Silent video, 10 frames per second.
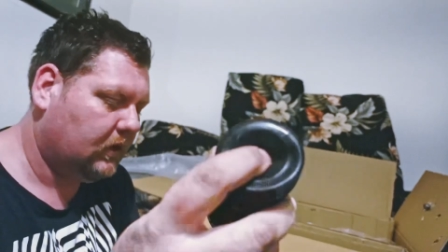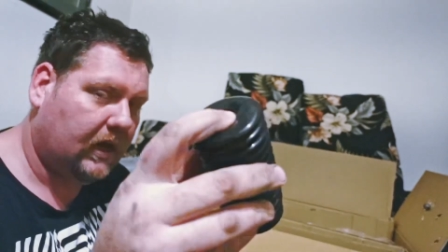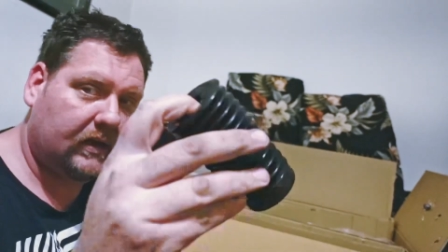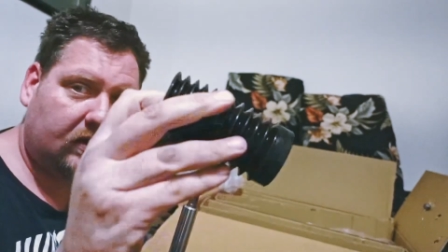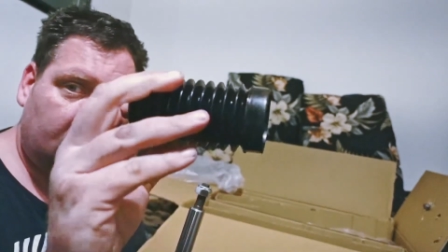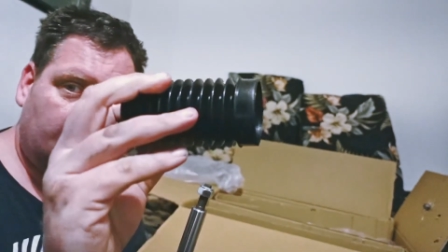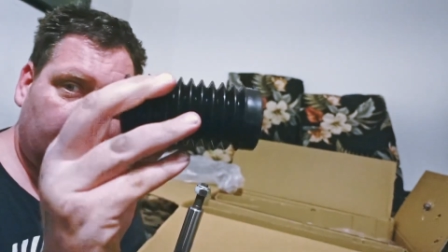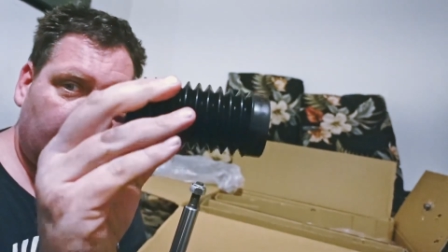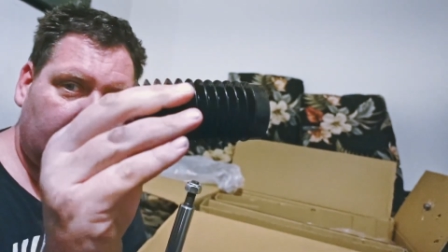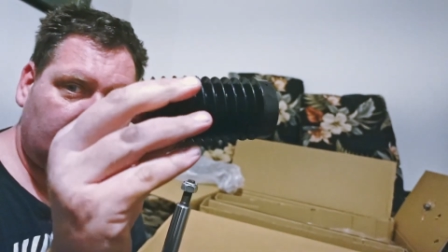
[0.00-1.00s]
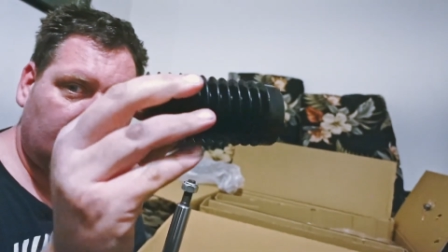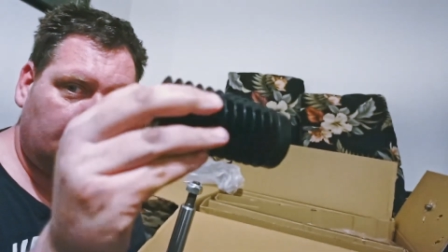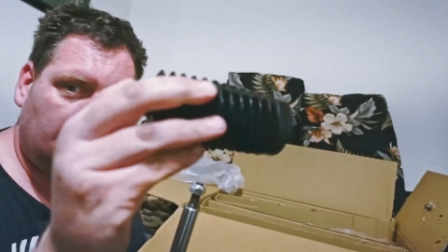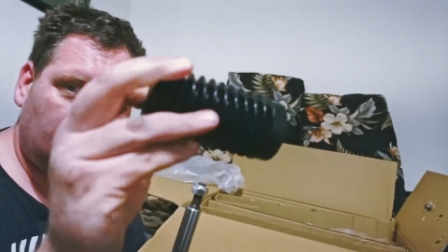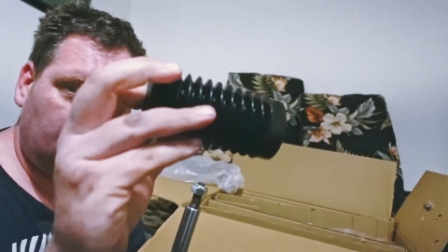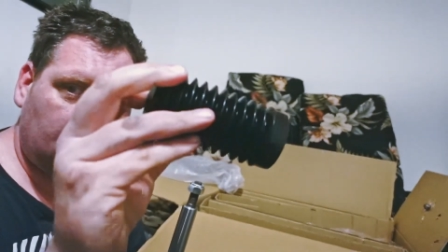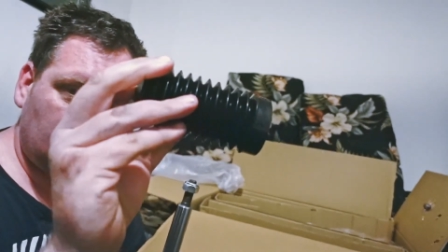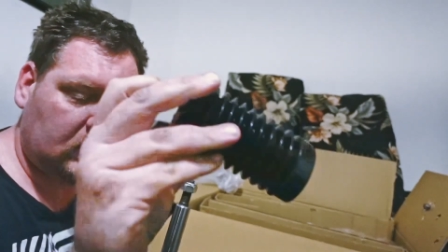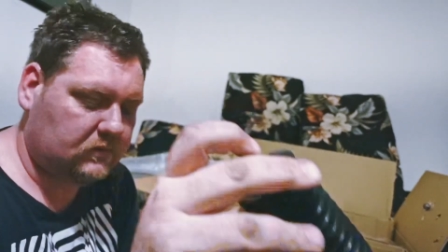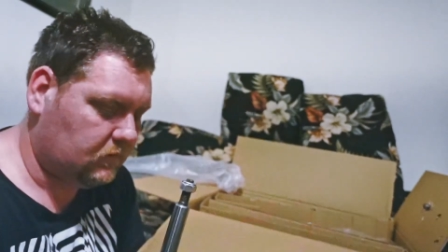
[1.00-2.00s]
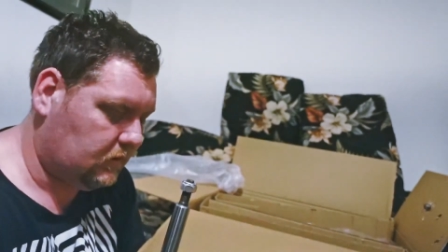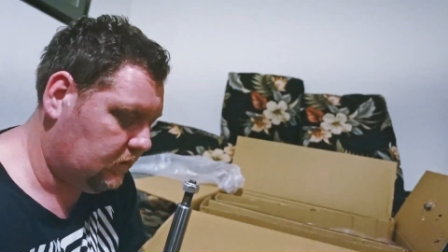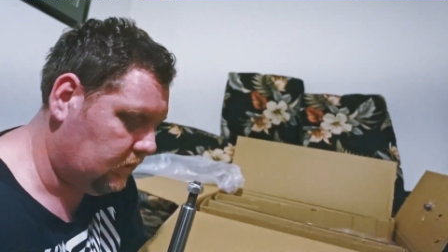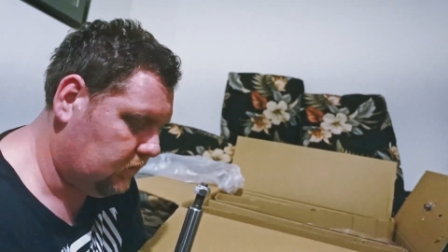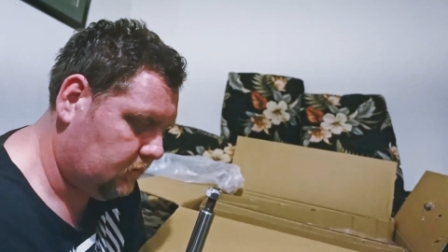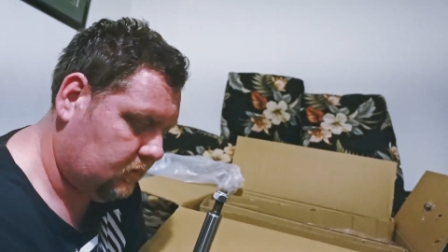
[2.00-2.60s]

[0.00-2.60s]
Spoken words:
I did not realize it came with the boots. That's really neat.